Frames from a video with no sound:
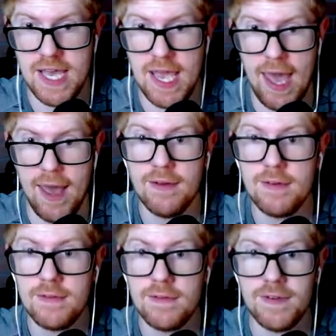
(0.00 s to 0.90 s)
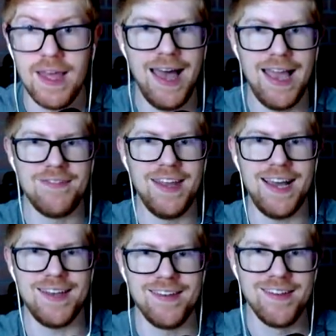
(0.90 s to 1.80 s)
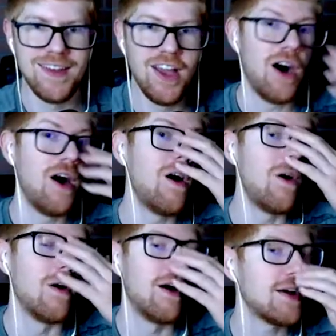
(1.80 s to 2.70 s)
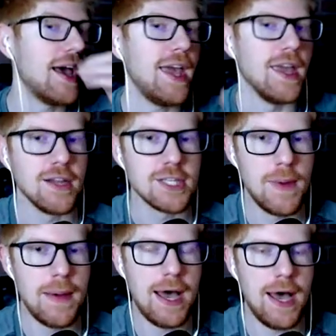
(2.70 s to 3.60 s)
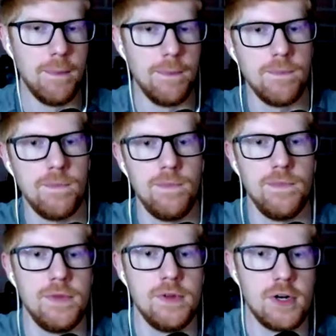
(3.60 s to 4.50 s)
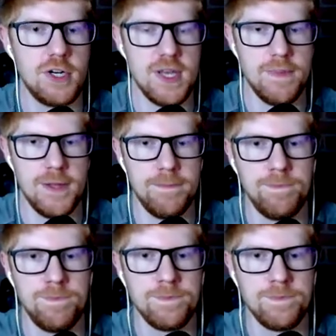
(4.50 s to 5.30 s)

I have. I have not. Oh, okay. It's a bomb or something.